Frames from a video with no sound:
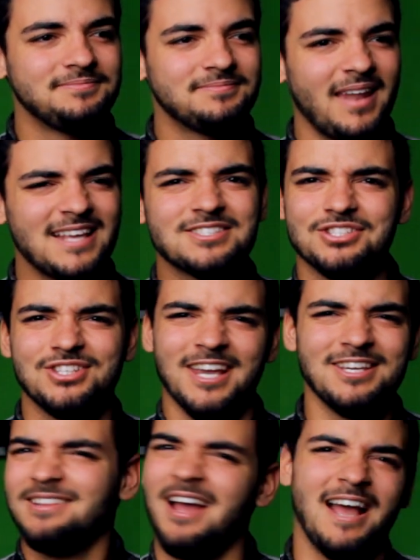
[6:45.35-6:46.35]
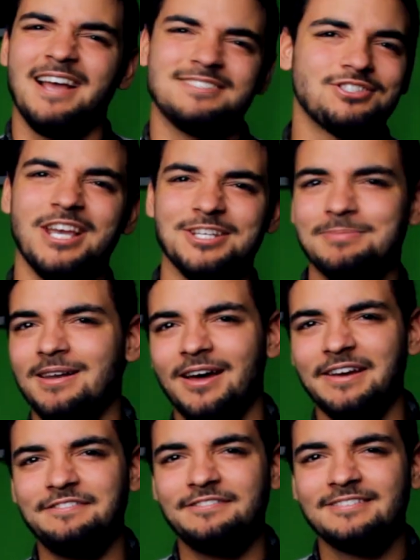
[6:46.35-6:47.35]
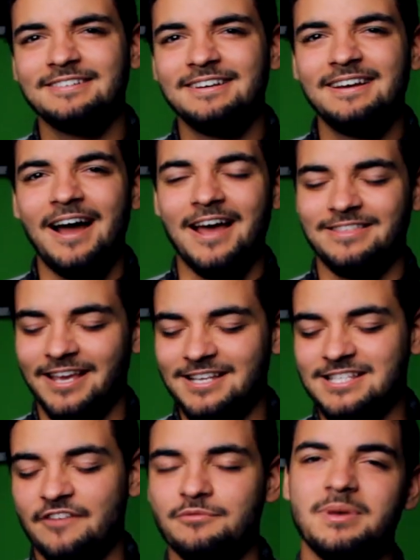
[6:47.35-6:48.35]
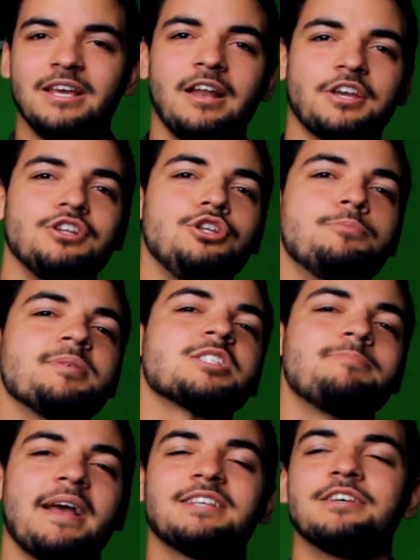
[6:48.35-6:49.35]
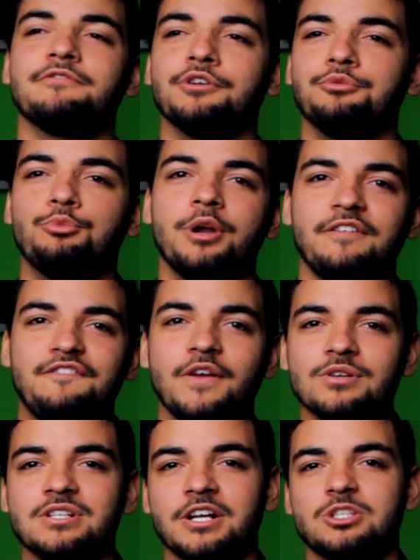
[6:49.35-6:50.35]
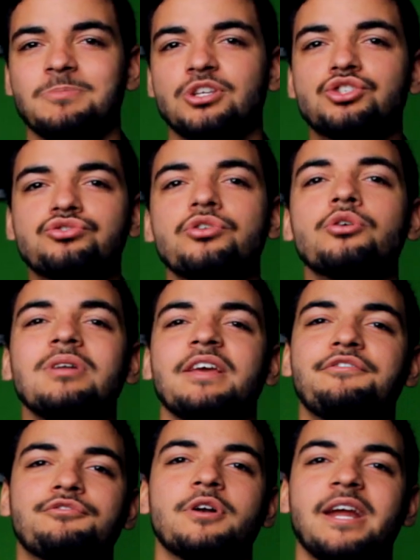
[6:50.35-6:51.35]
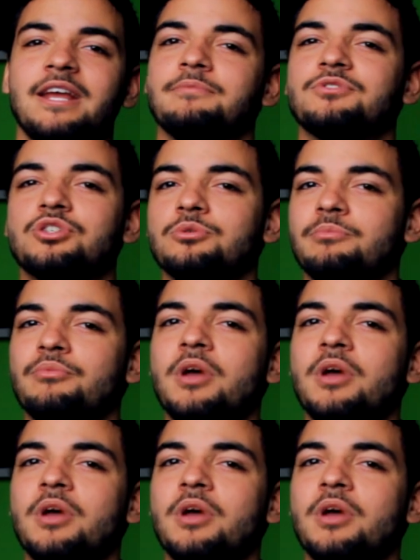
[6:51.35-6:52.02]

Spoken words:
It hasn't changed my life. I think it's given me like a new perspective on what it feels like to be truly free and to